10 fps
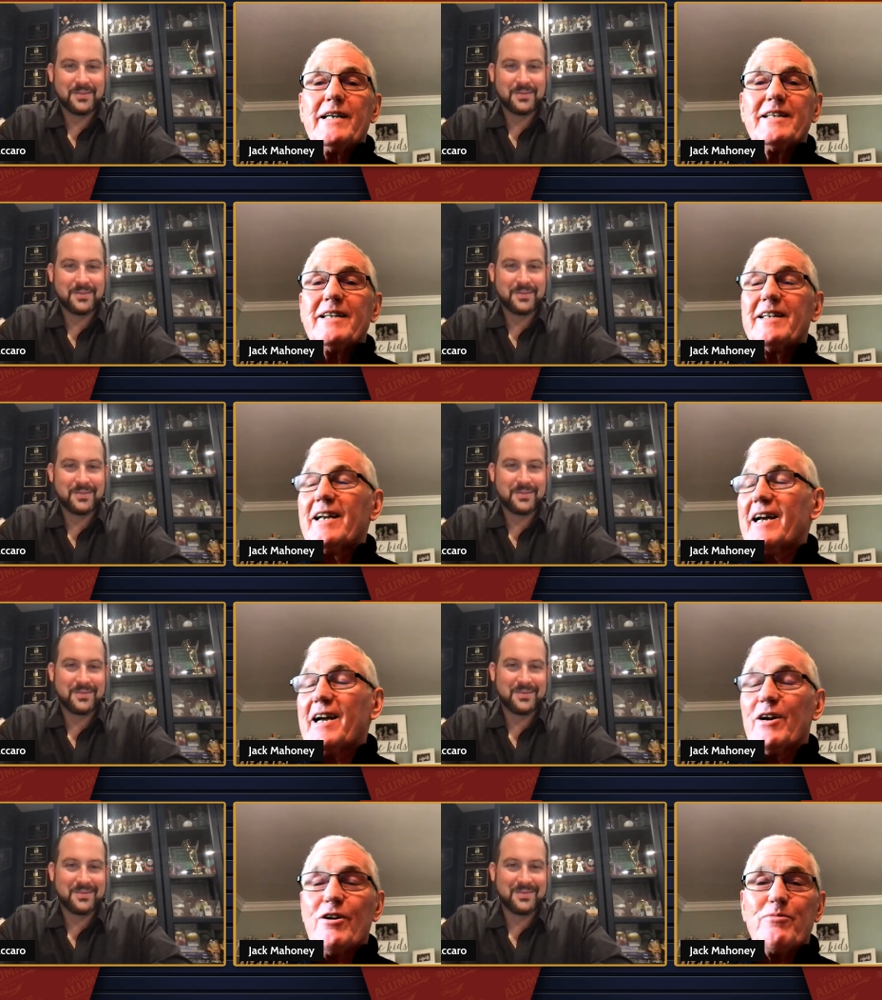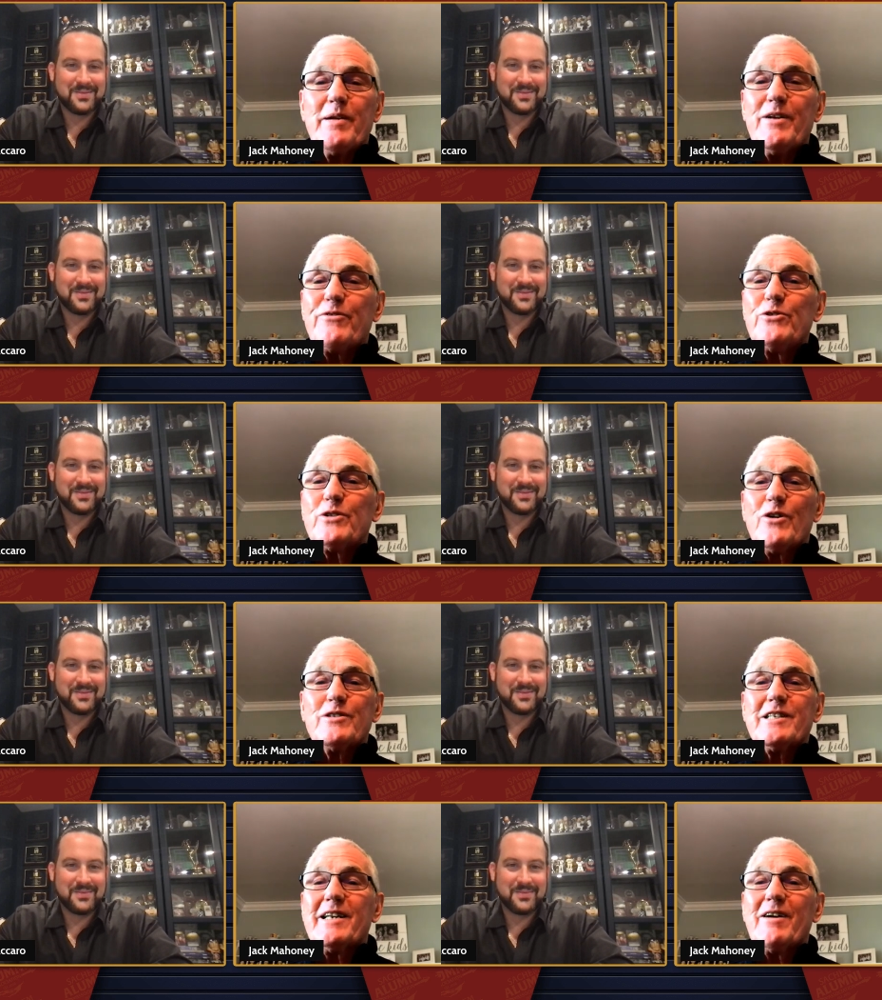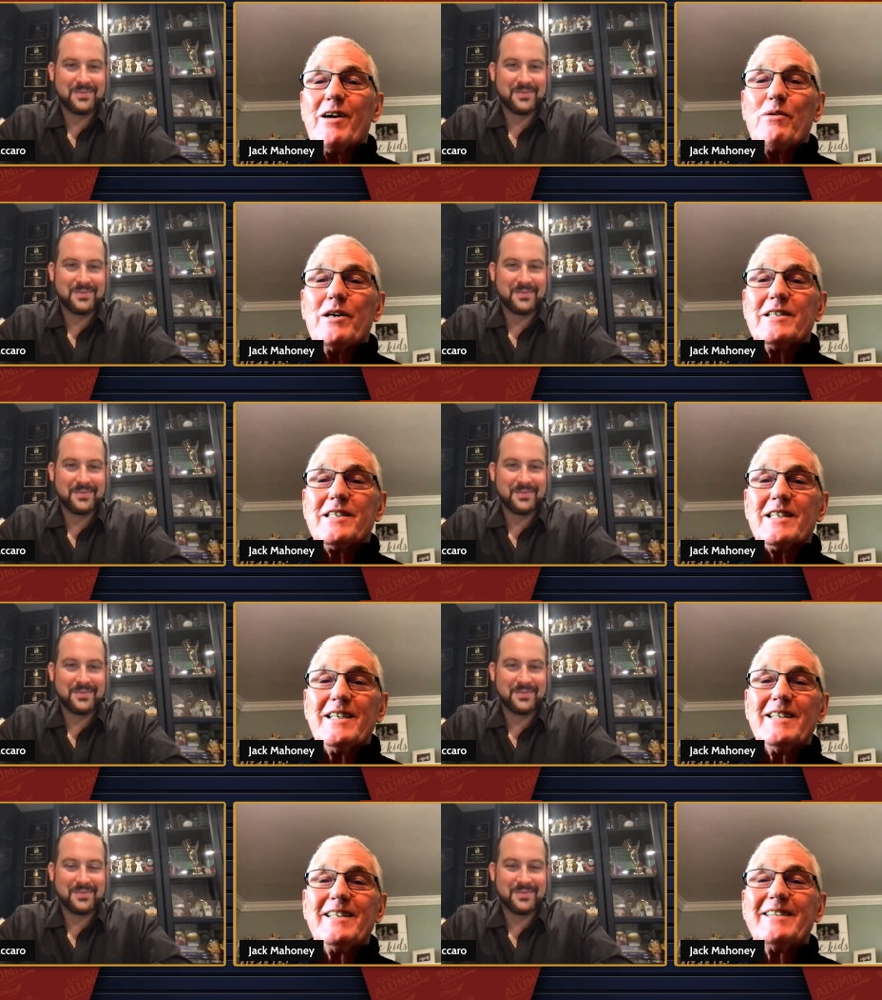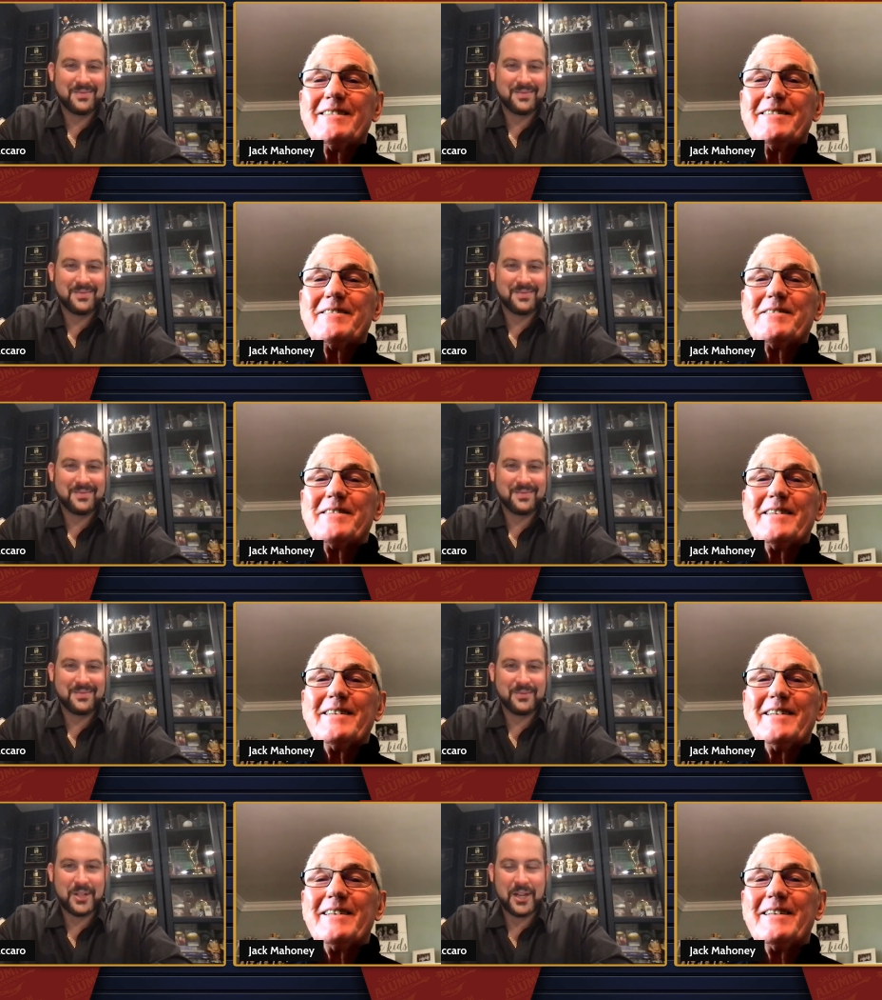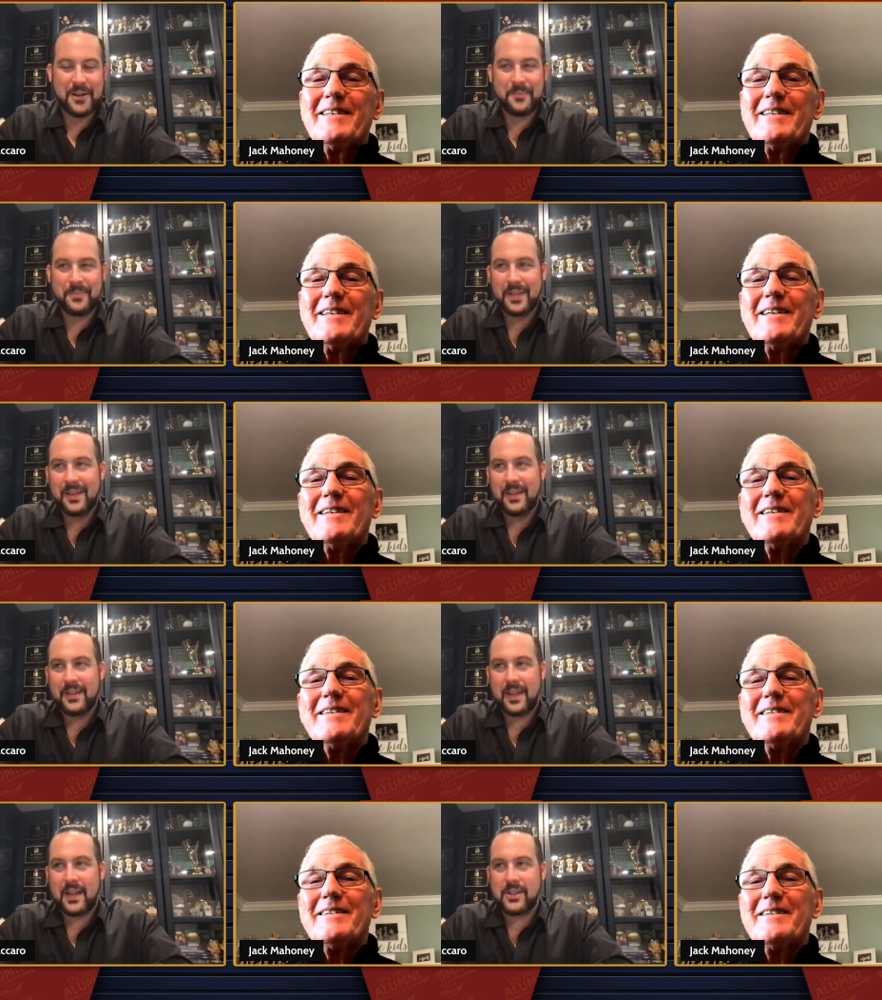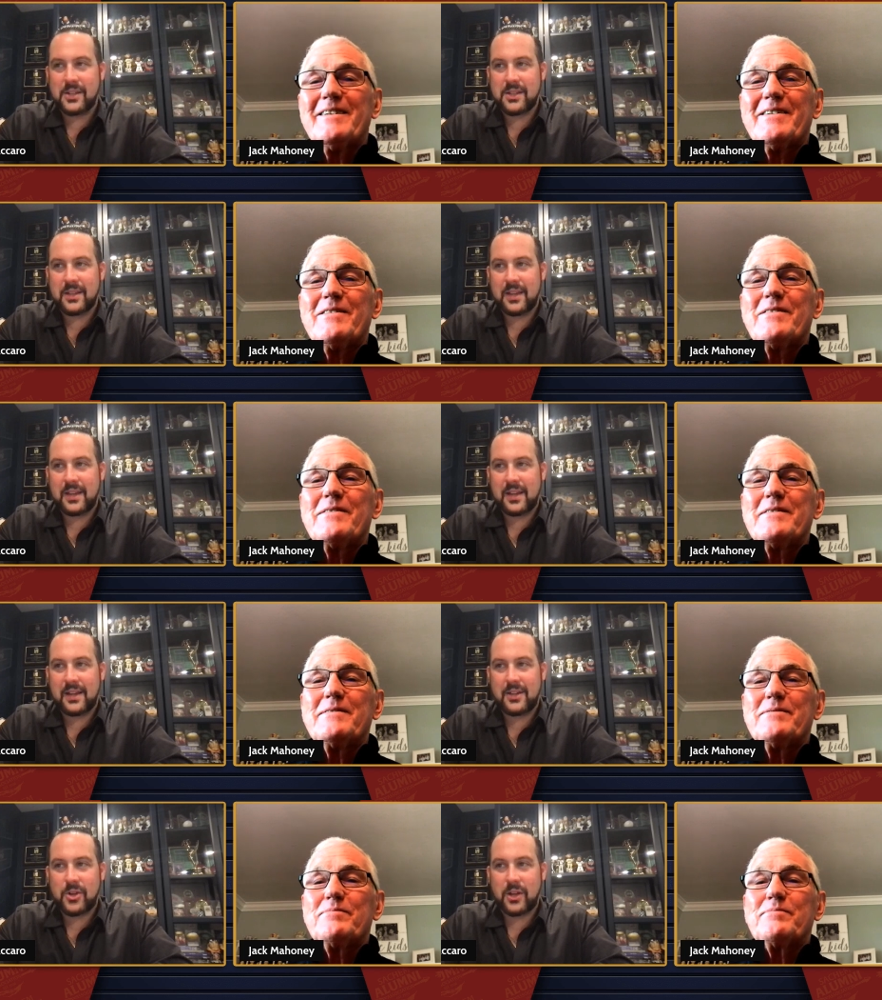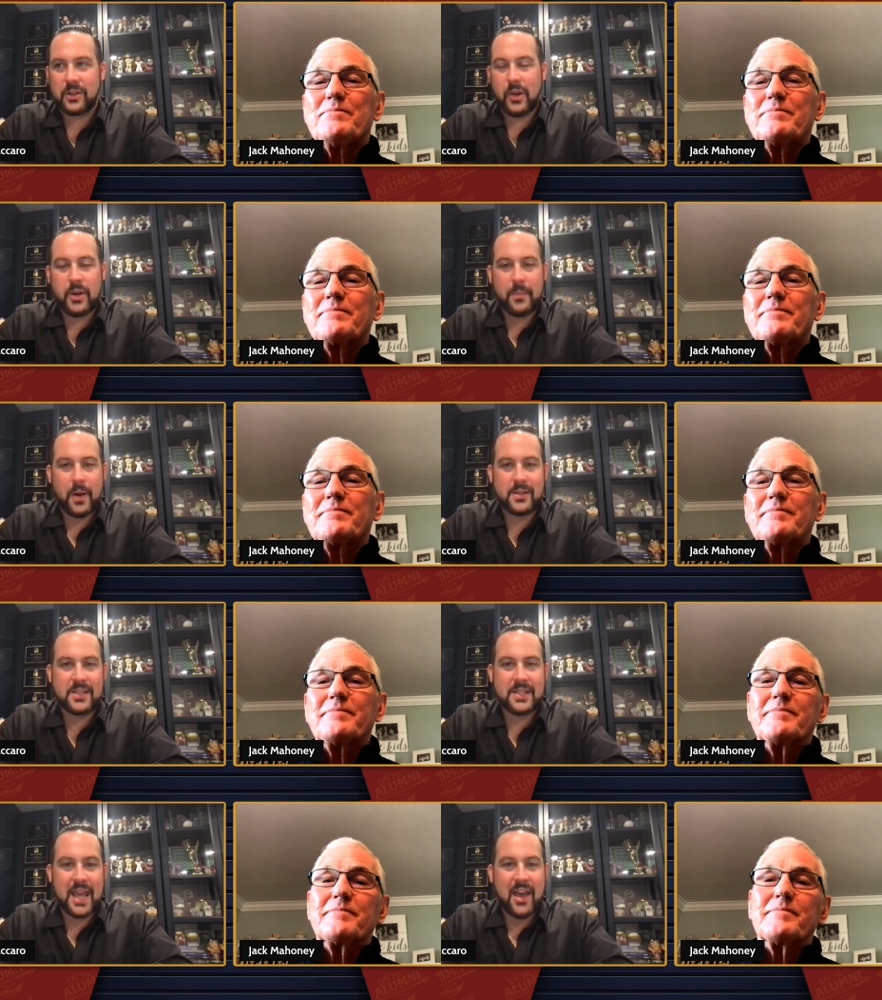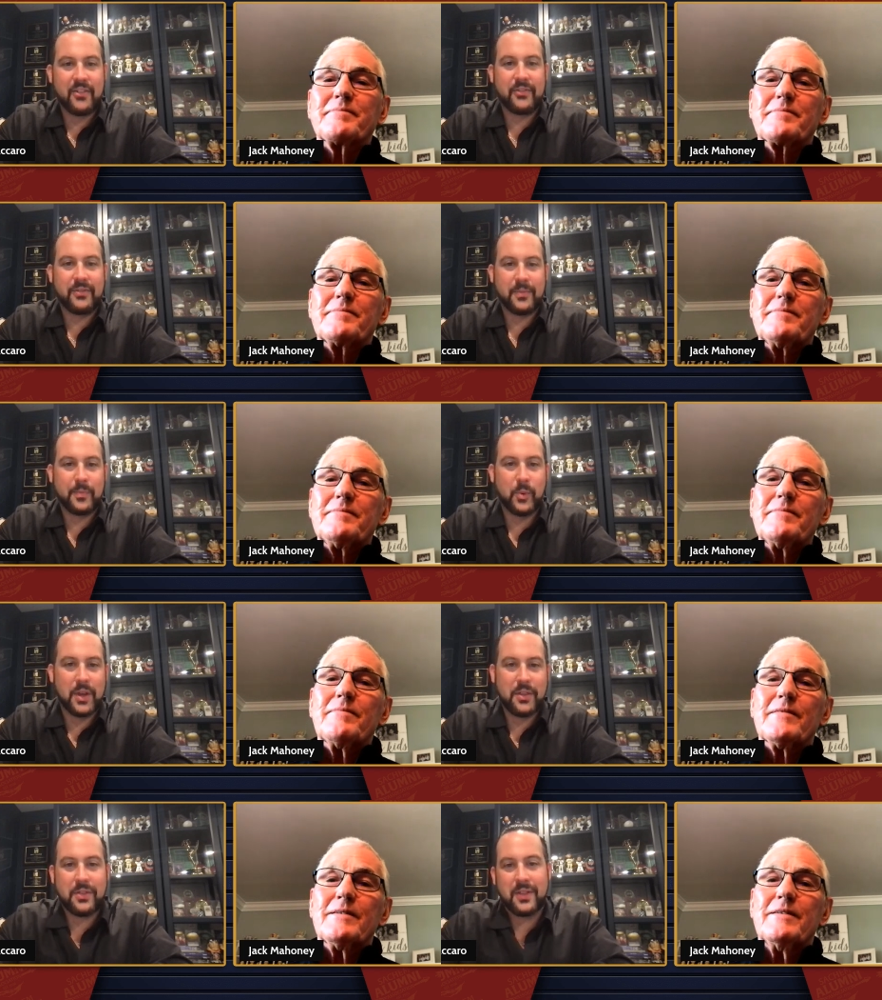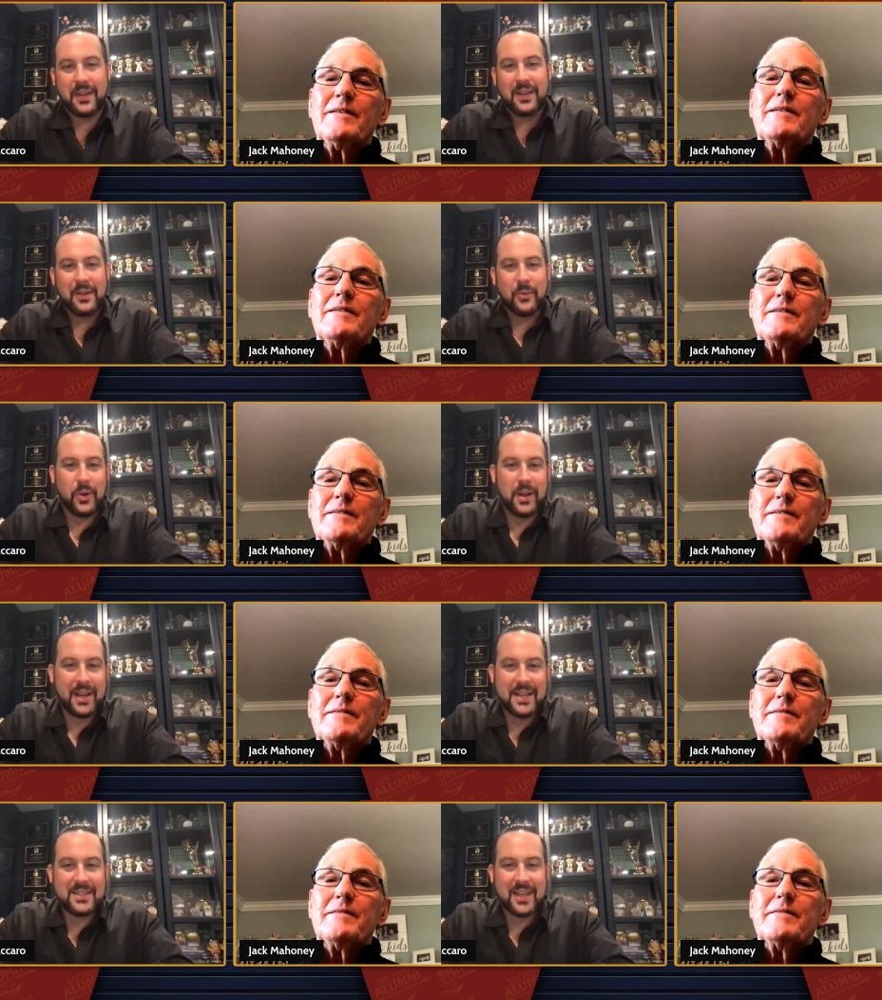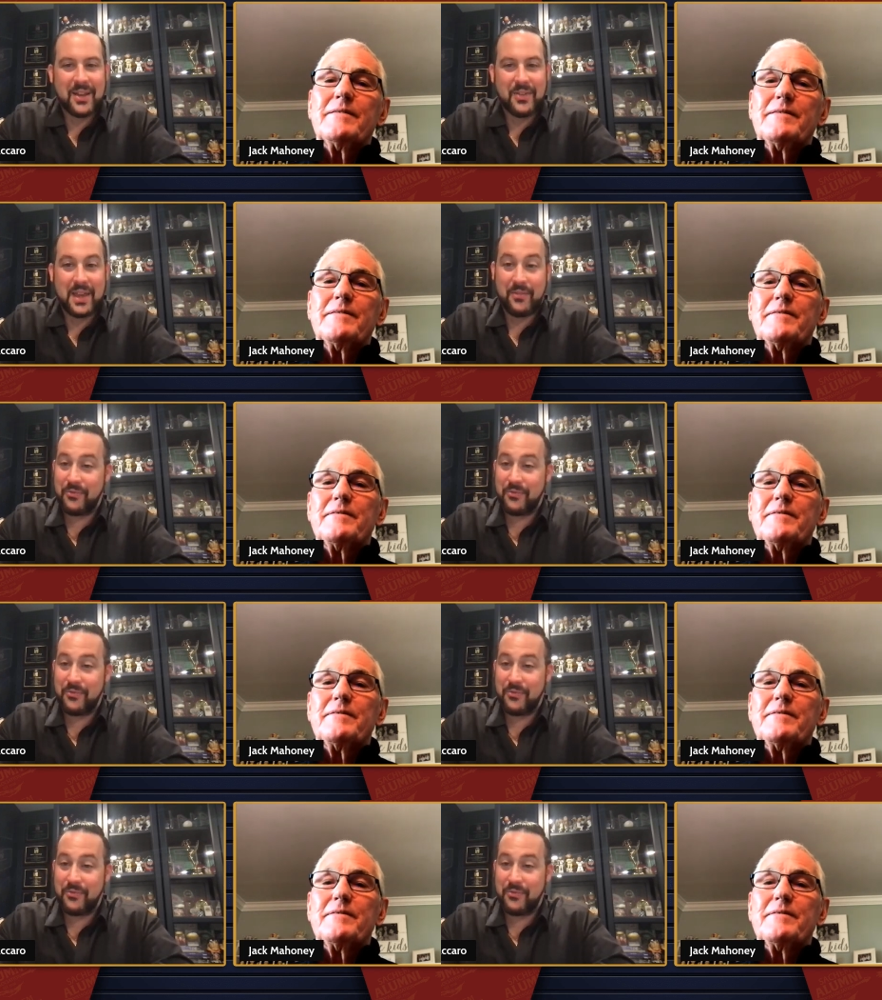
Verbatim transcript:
Speaker 1: ended. And then I got off, made a few turns, and there I was.
Speaker 2: Wow yeah, just the uh, trying to load up on staff with what I guess they they